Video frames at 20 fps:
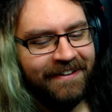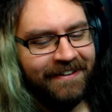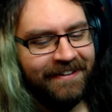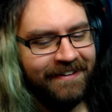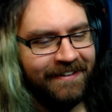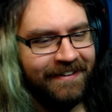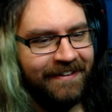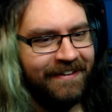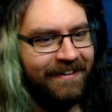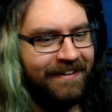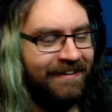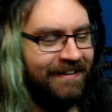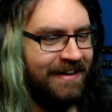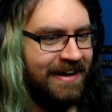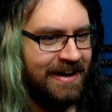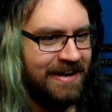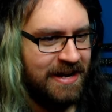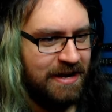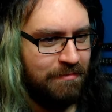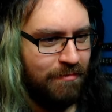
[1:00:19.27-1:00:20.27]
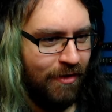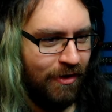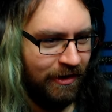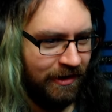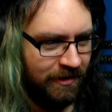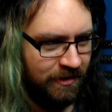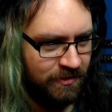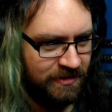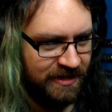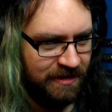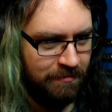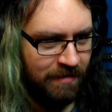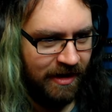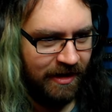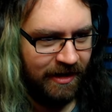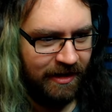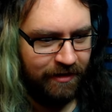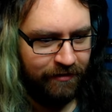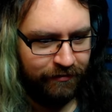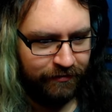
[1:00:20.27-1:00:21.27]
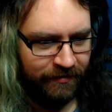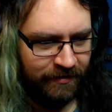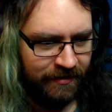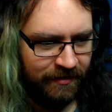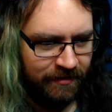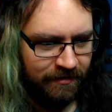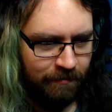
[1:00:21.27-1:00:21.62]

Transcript: Oh, I need more loot in my life.